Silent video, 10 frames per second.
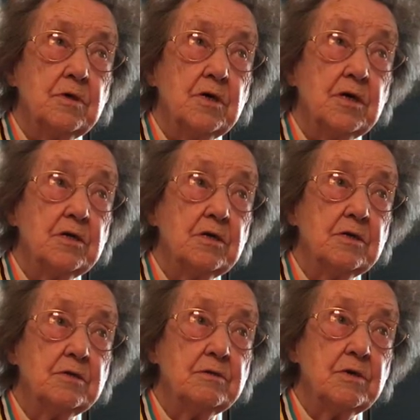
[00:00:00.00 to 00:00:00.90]
And
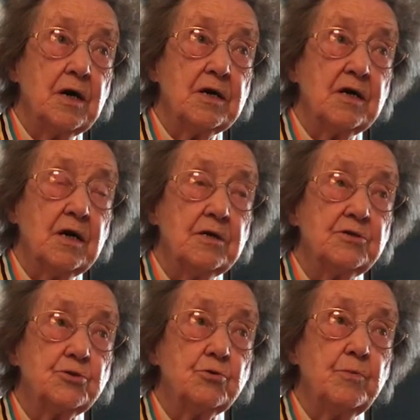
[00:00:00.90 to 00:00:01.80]
I
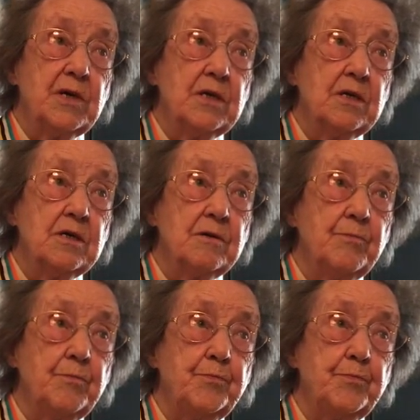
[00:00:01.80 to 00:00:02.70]
had so many
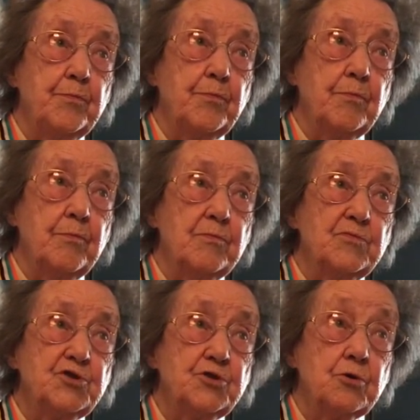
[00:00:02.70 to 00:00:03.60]

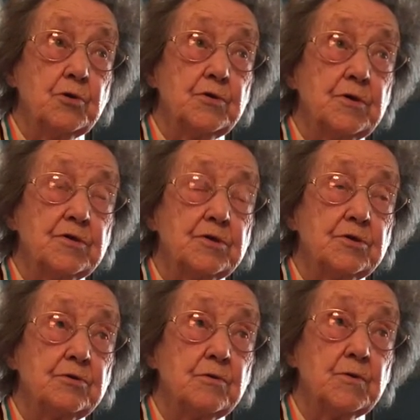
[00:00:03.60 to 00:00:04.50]

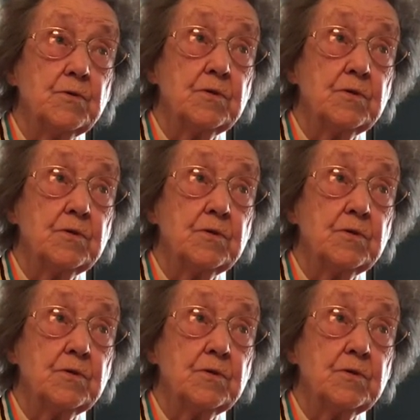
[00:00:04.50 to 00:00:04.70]
soldiers to